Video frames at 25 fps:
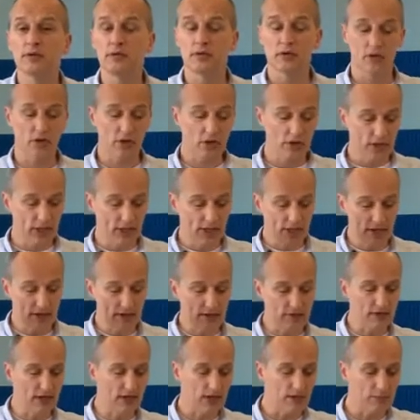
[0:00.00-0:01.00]
God
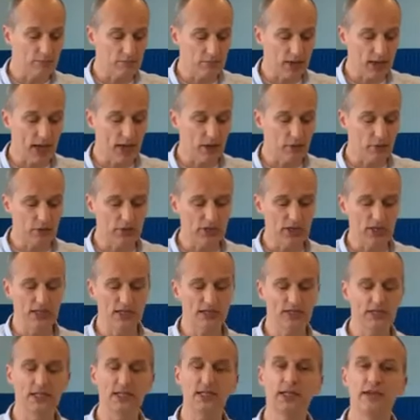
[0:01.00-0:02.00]
hear them? How would
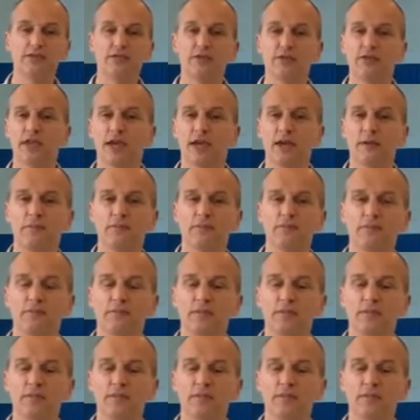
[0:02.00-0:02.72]
he deliver them?